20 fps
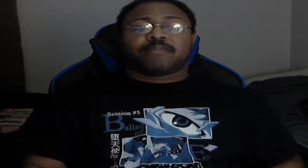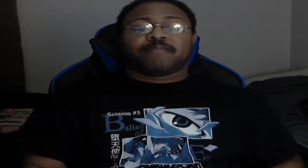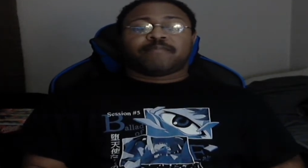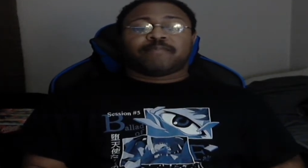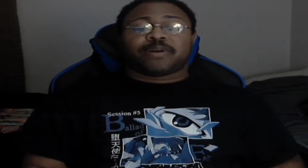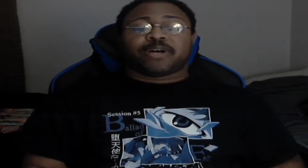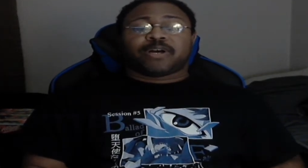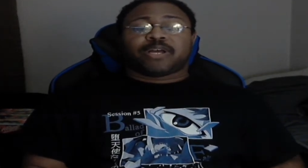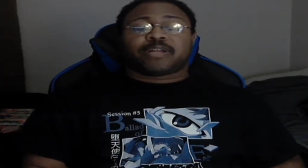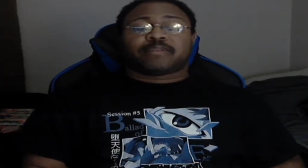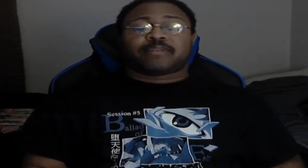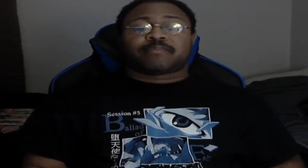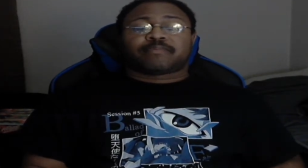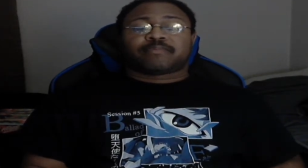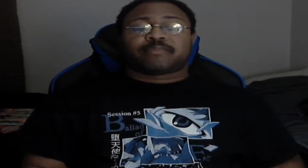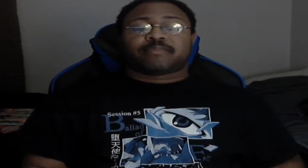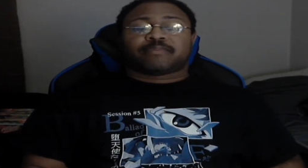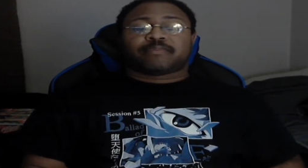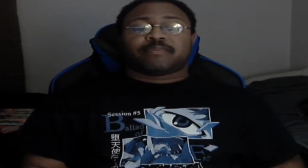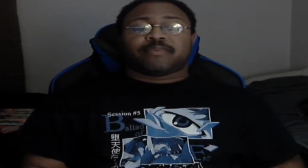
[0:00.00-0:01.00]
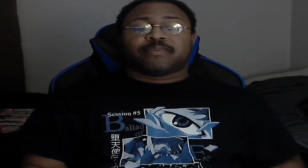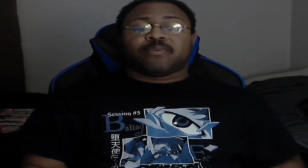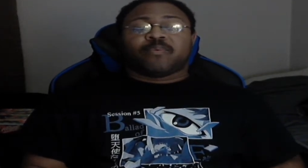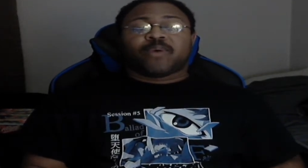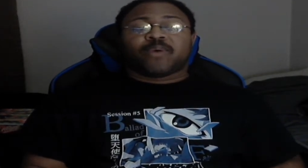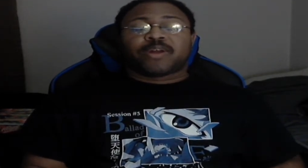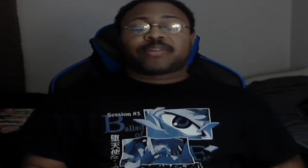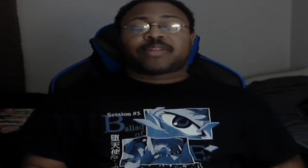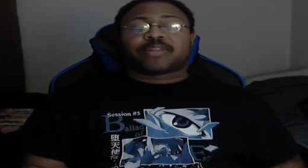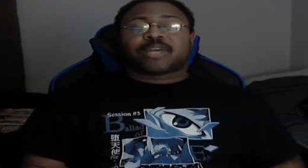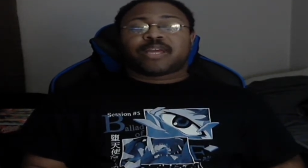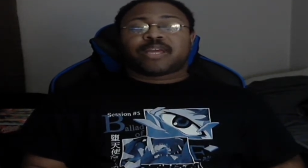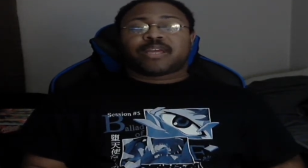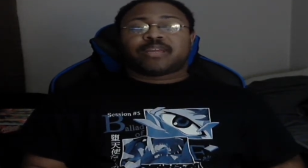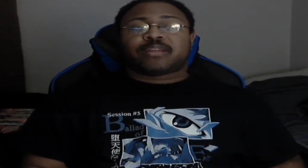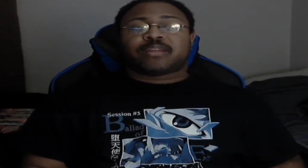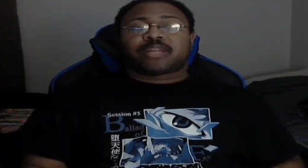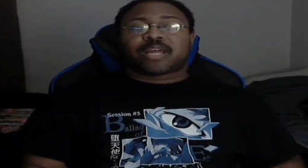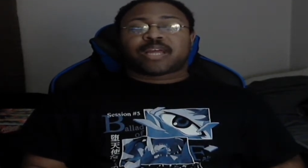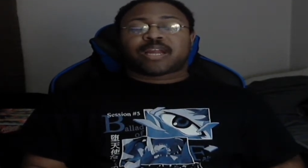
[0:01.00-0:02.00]
But one
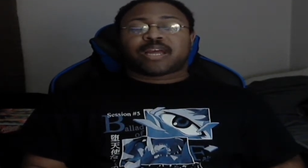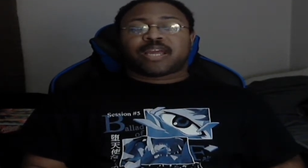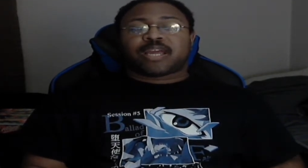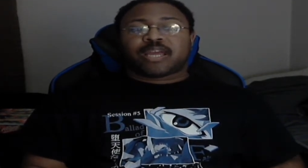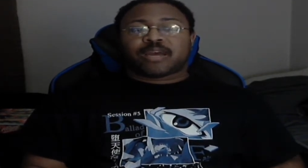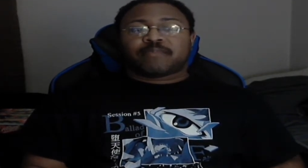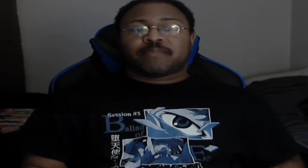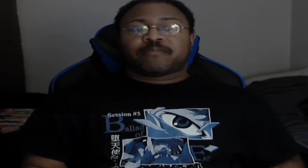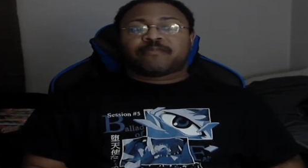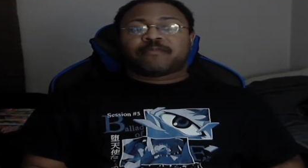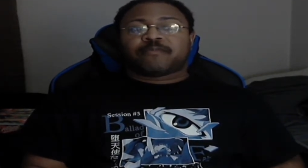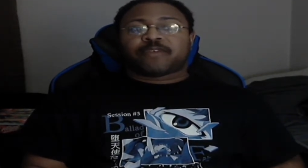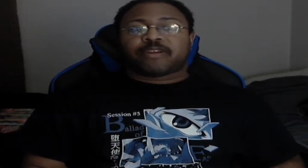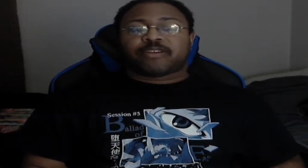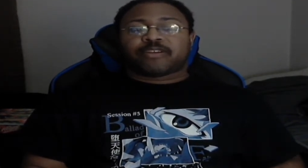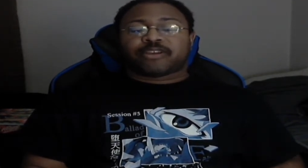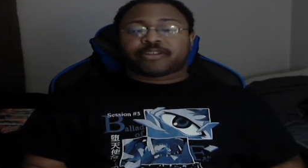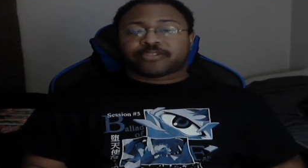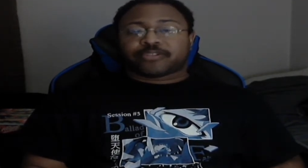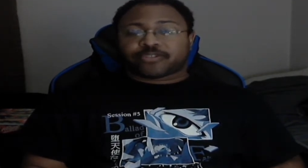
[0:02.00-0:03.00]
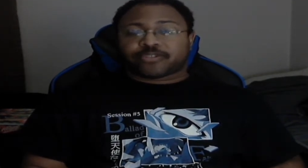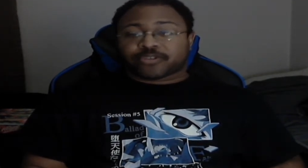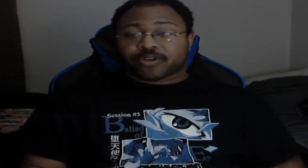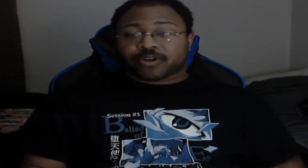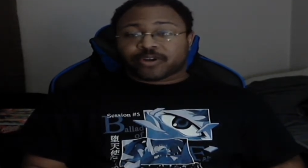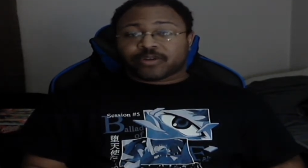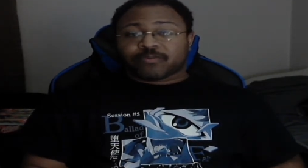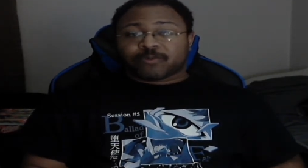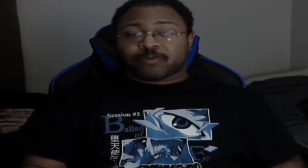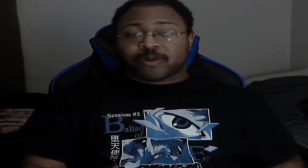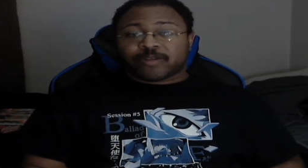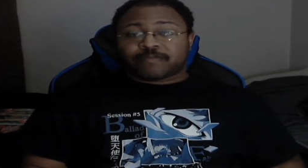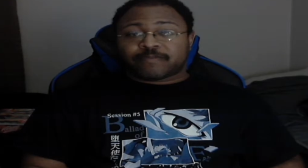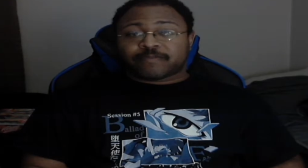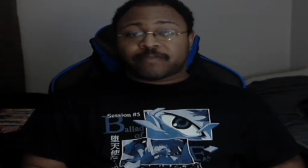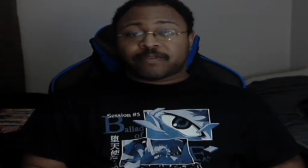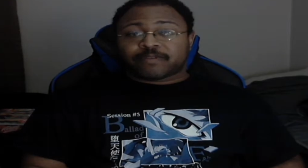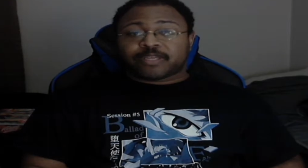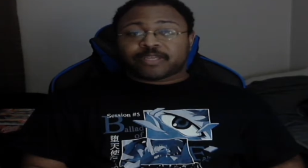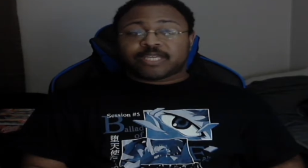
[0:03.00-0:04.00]
thing that I am very concerned with
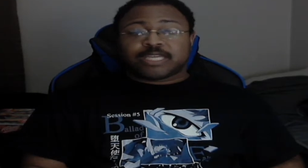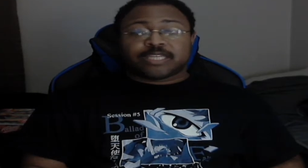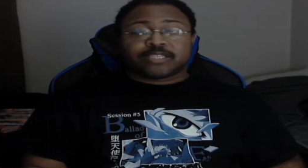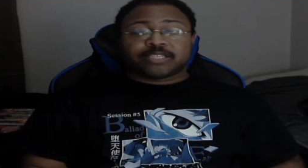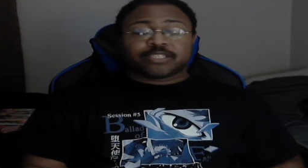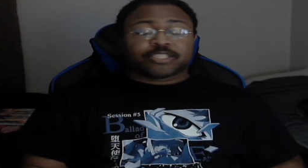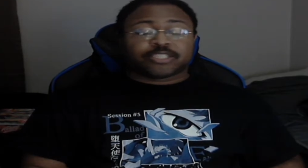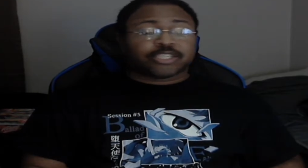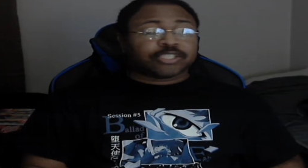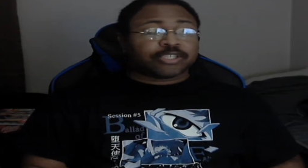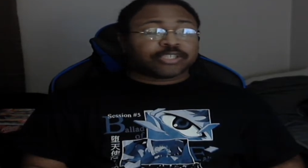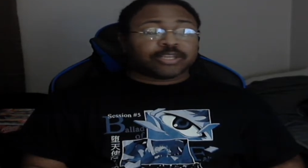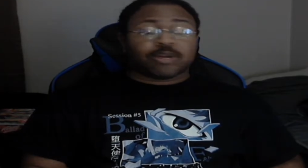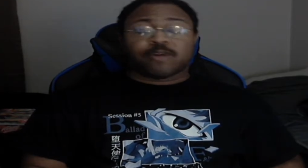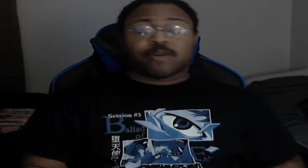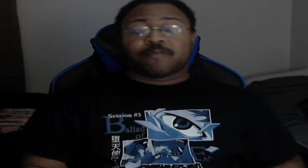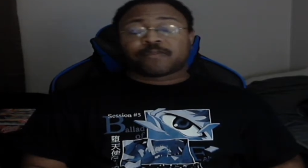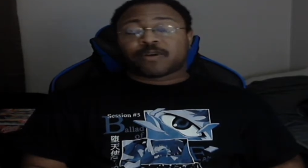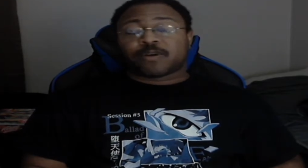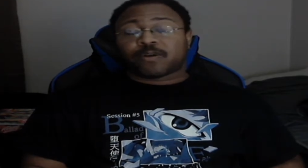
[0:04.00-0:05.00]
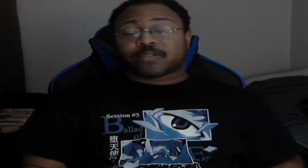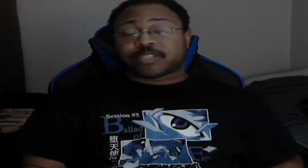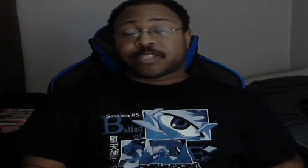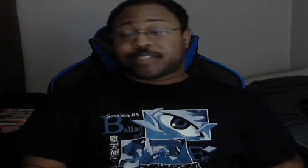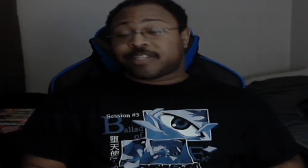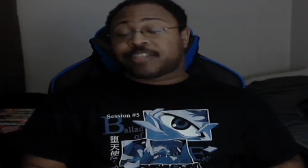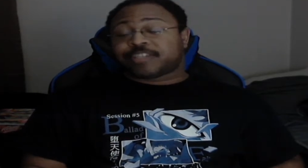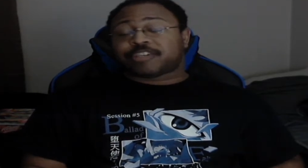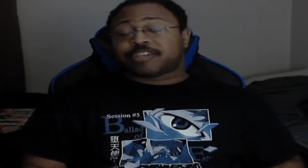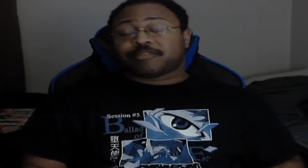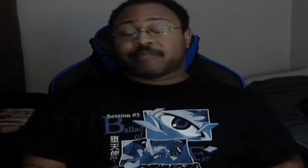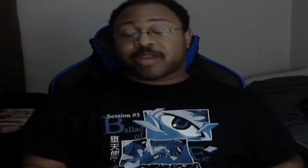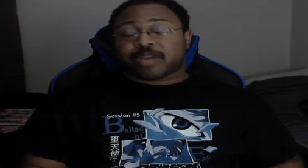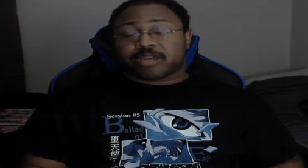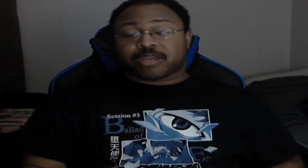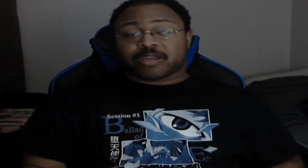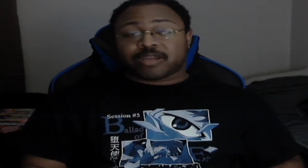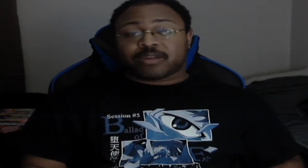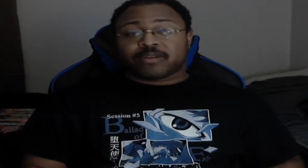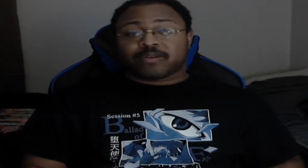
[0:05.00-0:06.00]
is just the overall
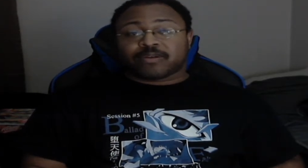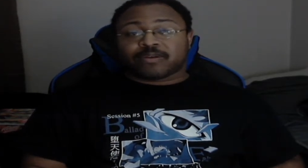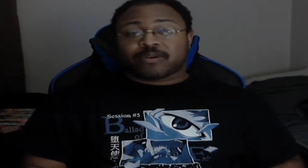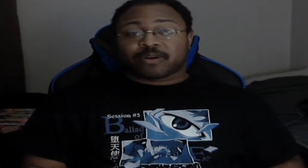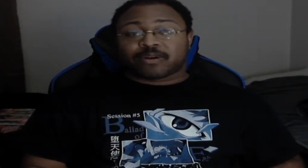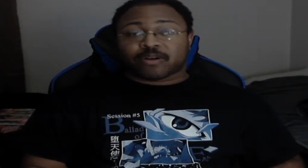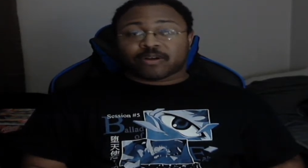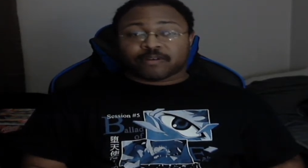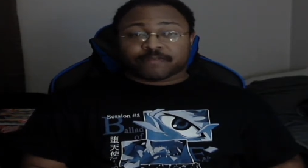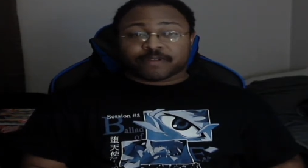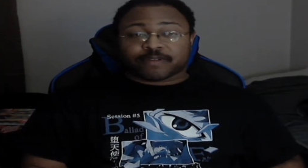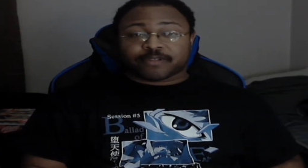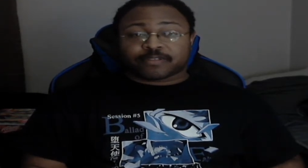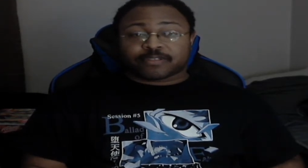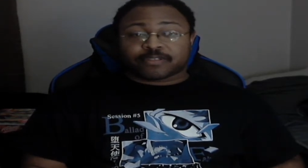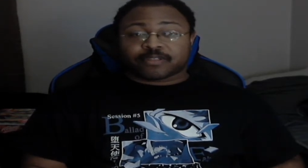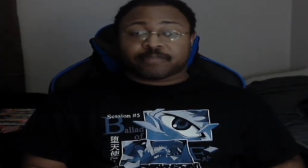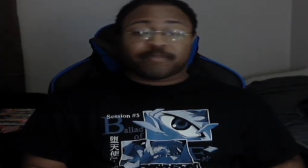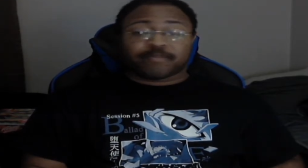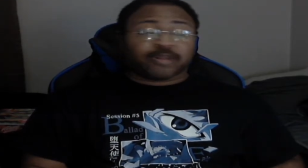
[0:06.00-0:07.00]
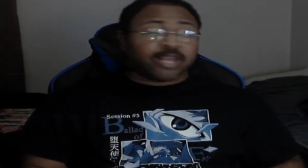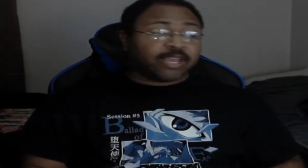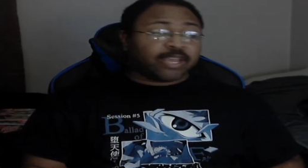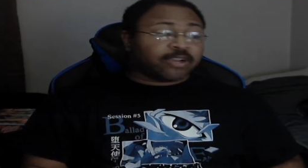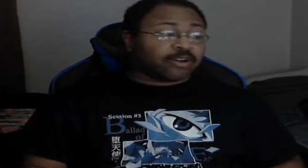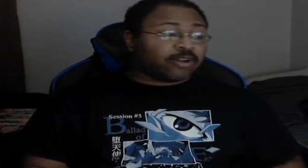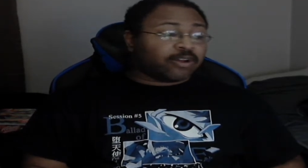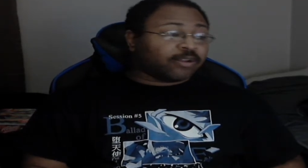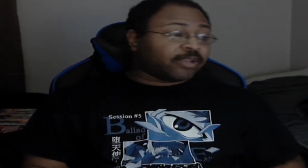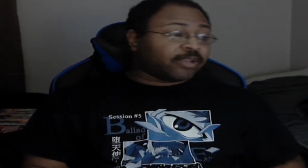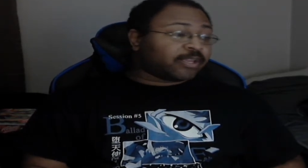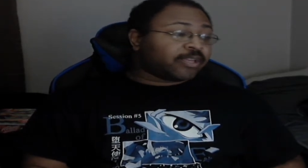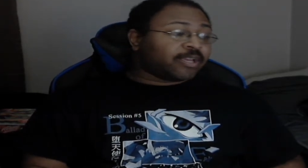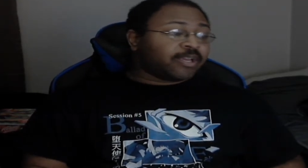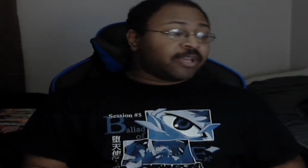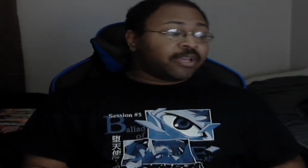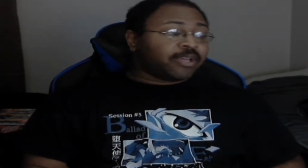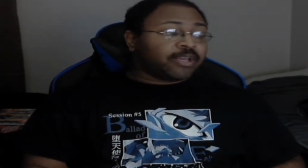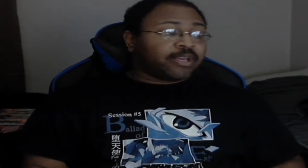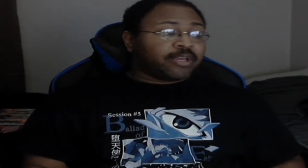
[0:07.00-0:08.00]
decision-making on offense. The play calling,
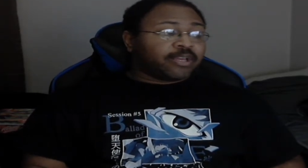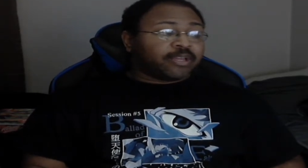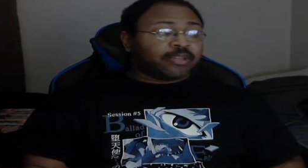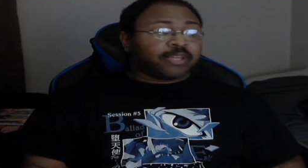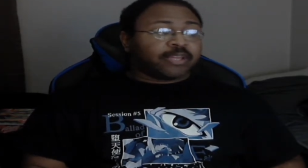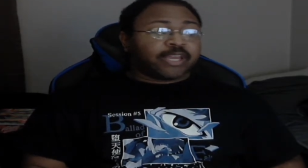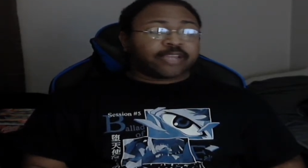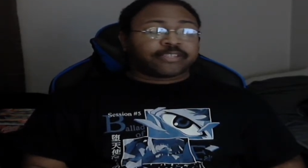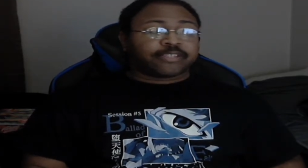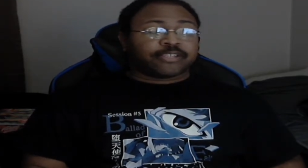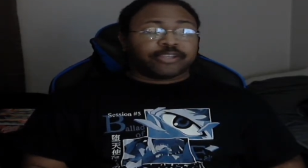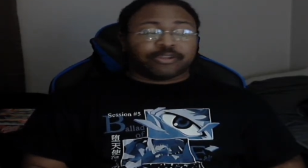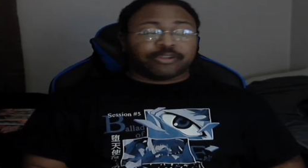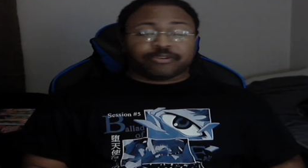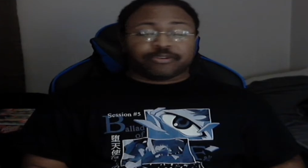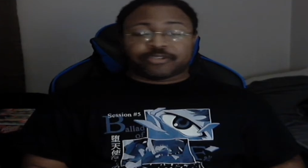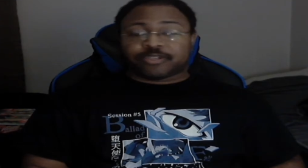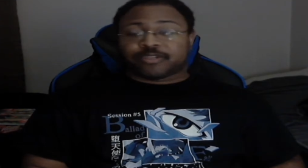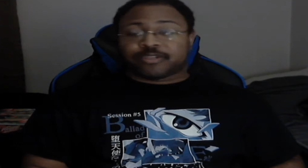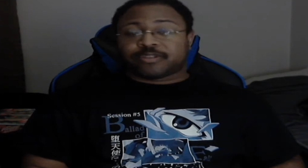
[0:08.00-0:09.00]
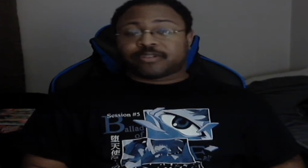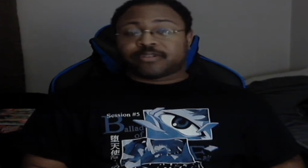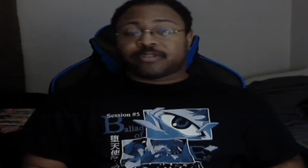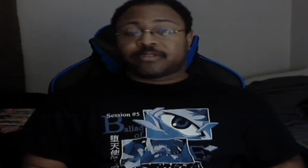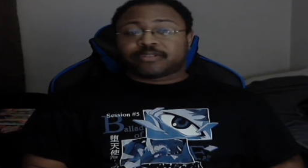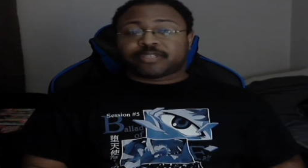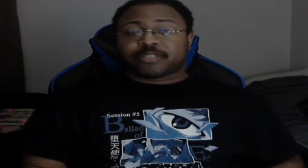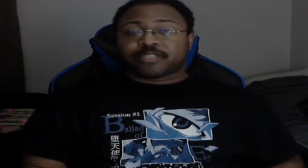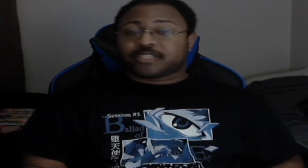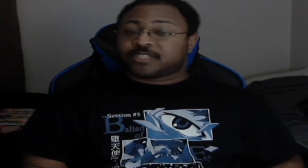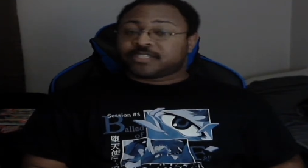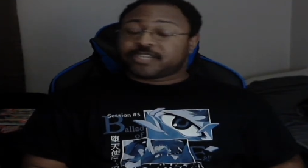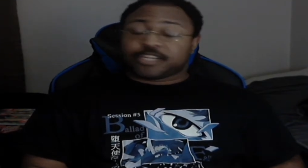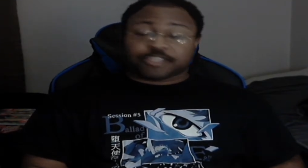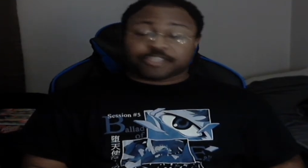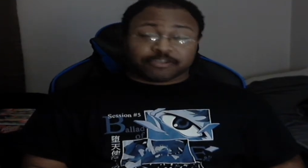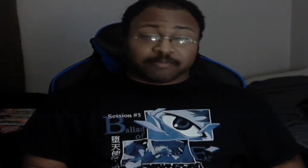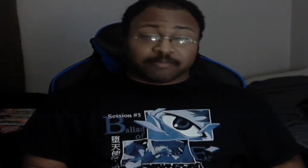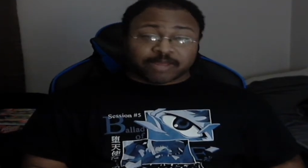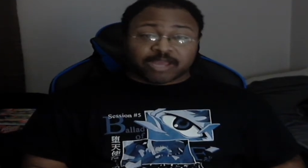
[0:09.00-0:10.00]
the execution, the
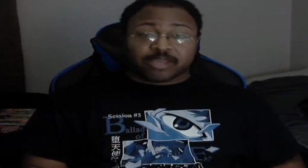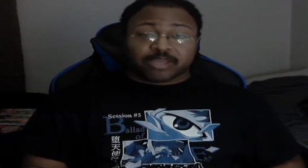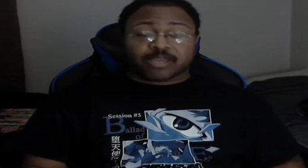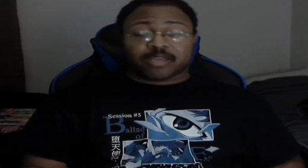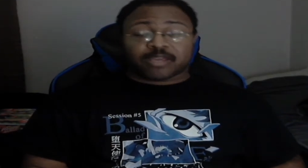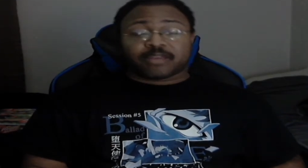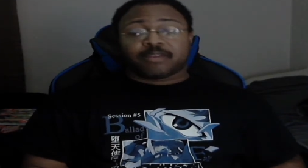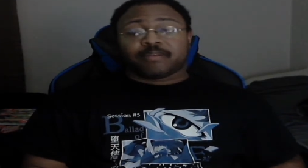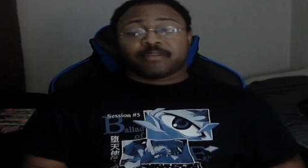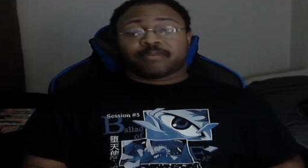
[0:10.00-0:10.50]
decision-making.